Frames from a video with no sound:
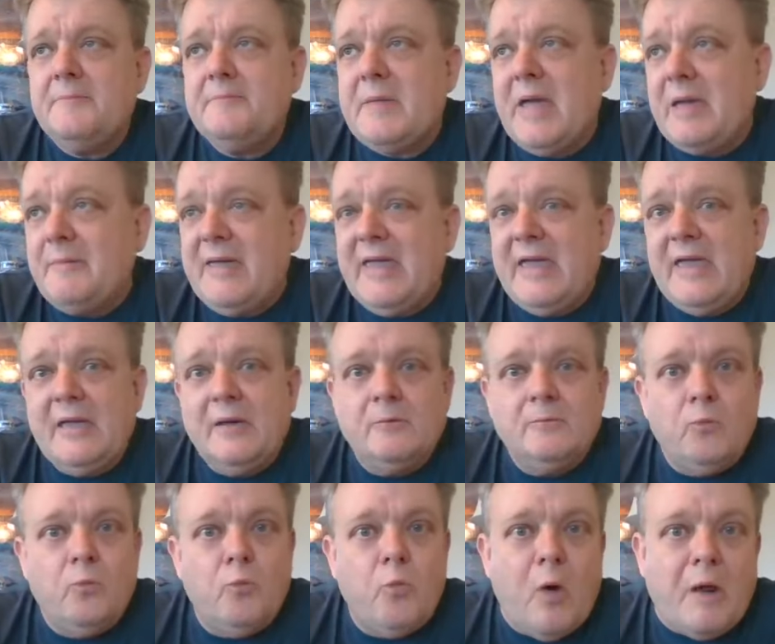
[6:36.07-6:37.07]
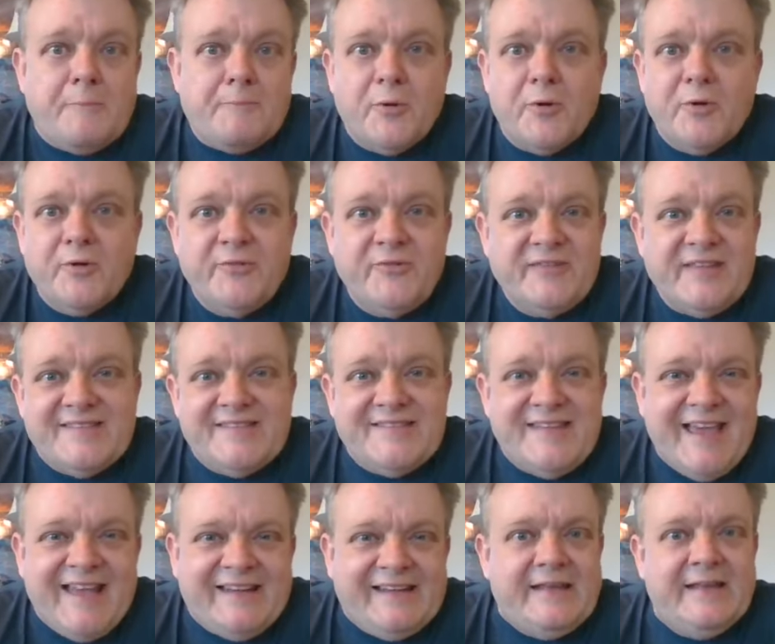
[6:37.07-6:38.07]
maybe 1 person in
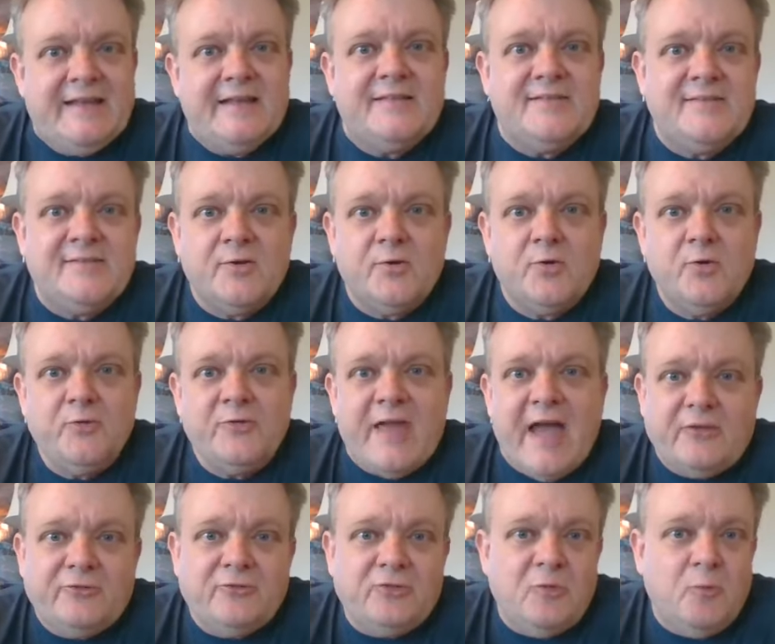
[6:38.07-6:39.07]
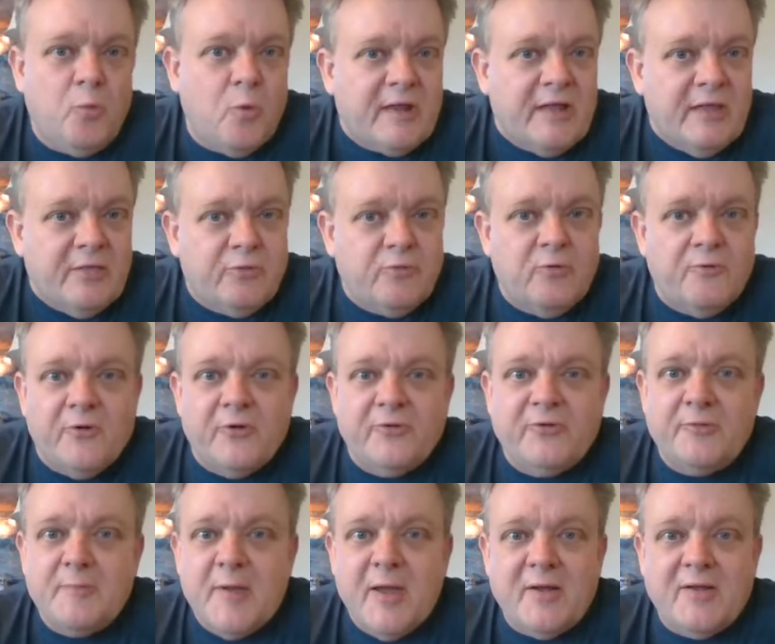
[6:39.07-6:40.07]
10 hits who's actually working through
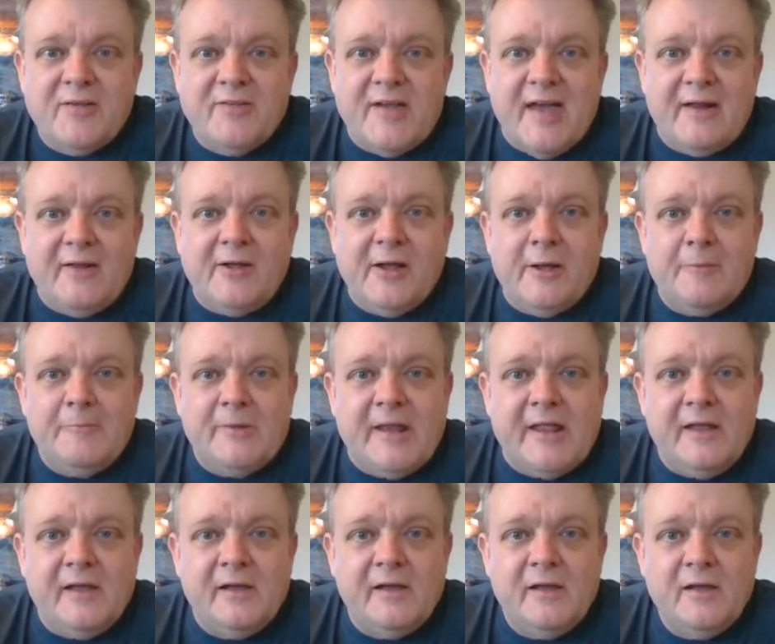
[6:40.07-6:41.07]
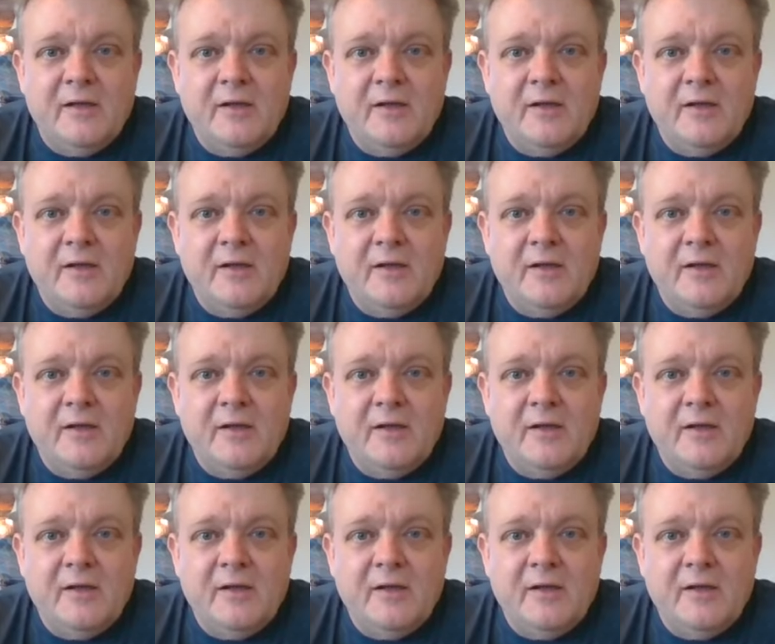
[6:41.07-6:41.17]
First American Title Company.